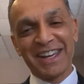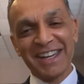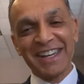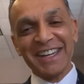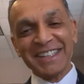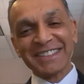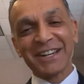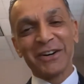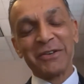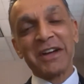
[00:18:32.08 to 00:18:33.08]
right?
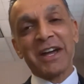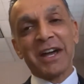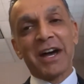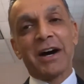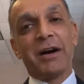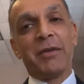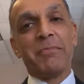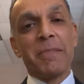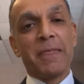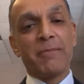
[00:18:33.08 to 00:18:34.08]
So um,